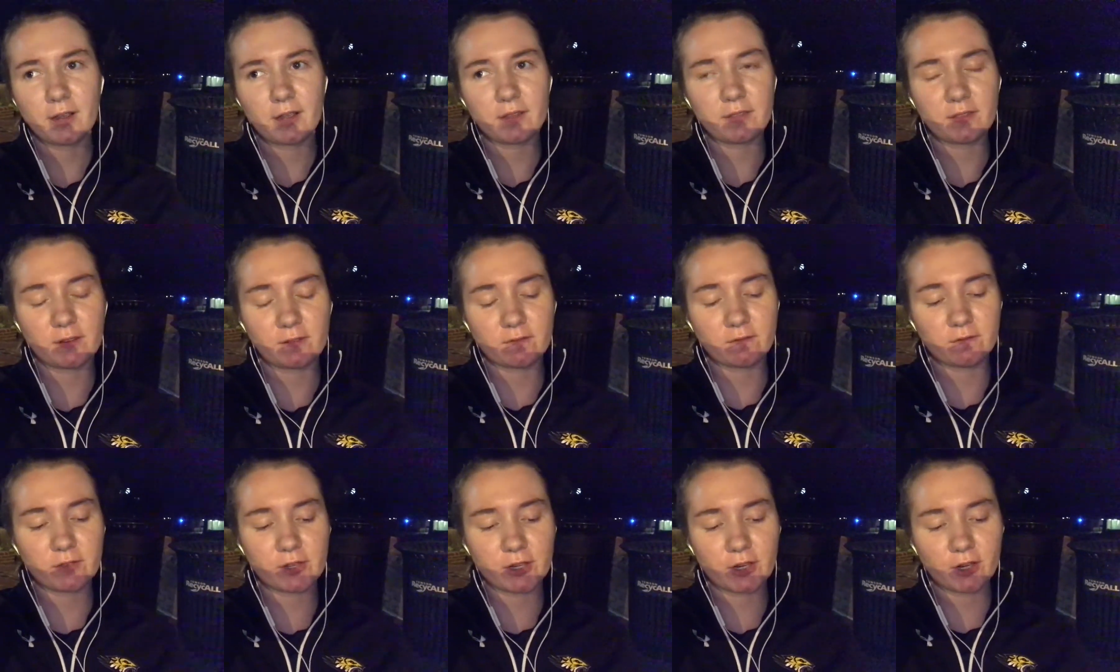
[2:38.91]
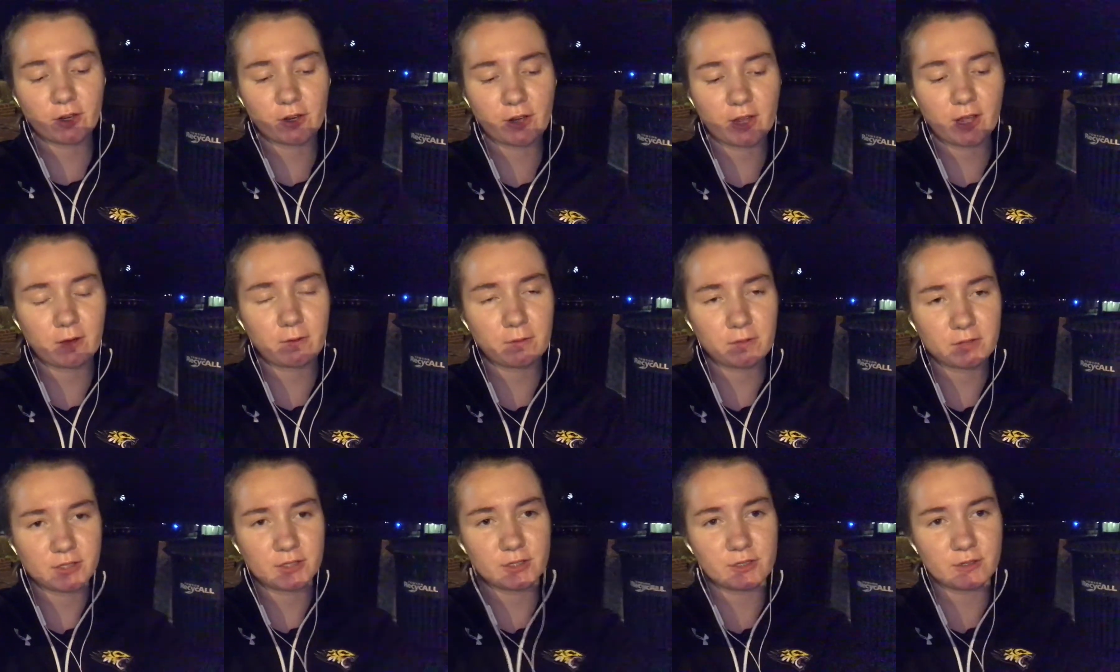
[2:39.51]
and then figuring
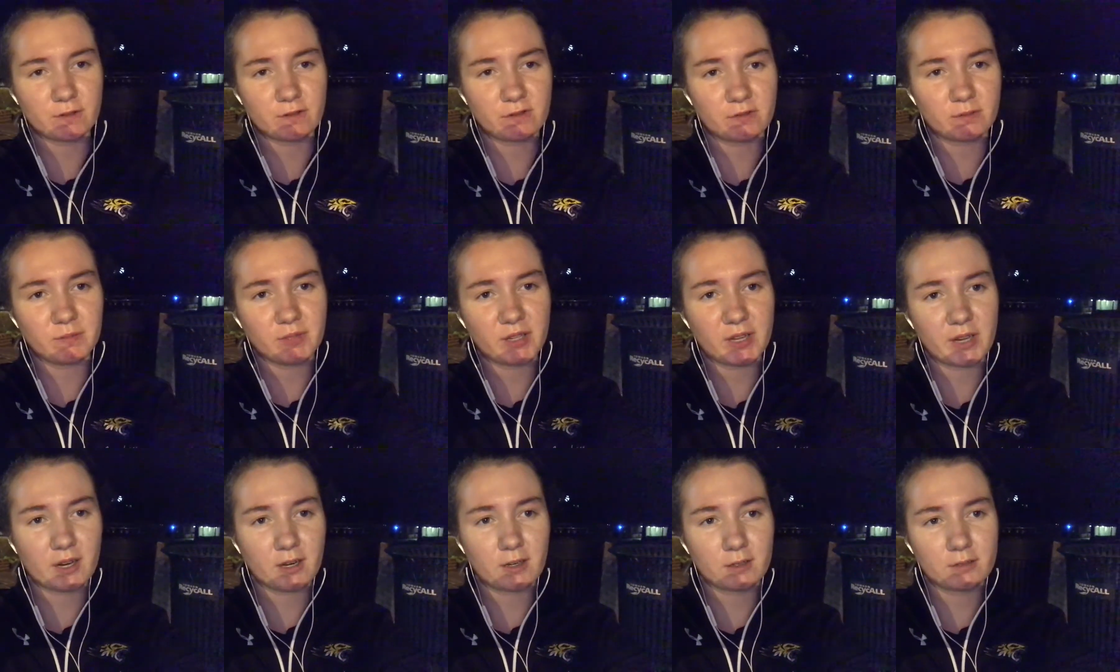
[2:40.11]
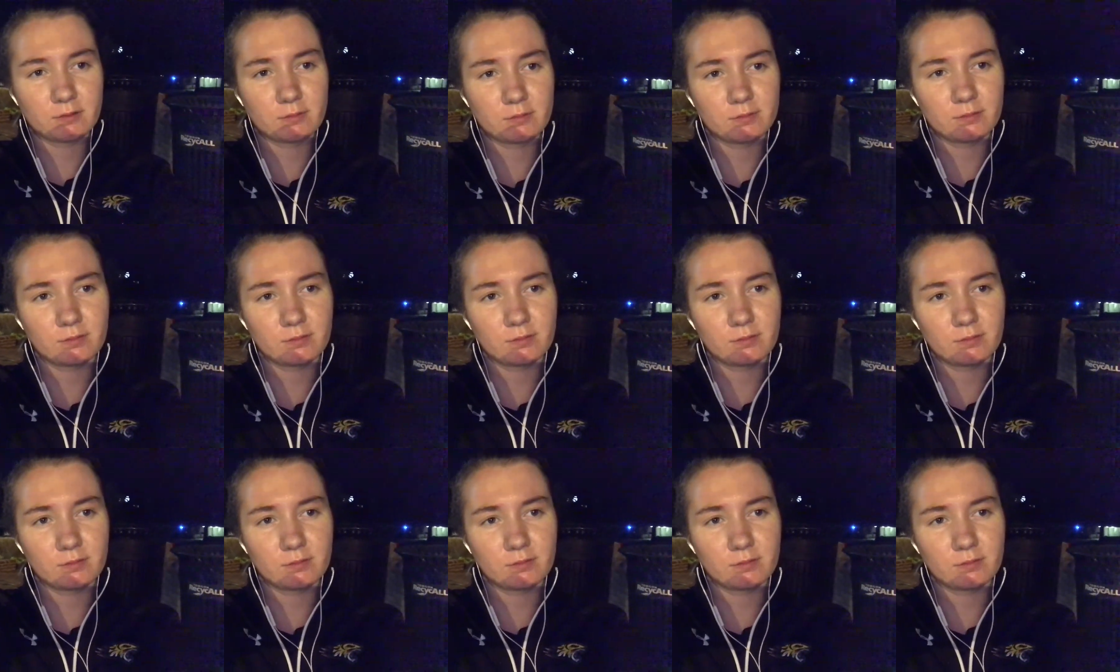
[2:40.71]
out what to do from there.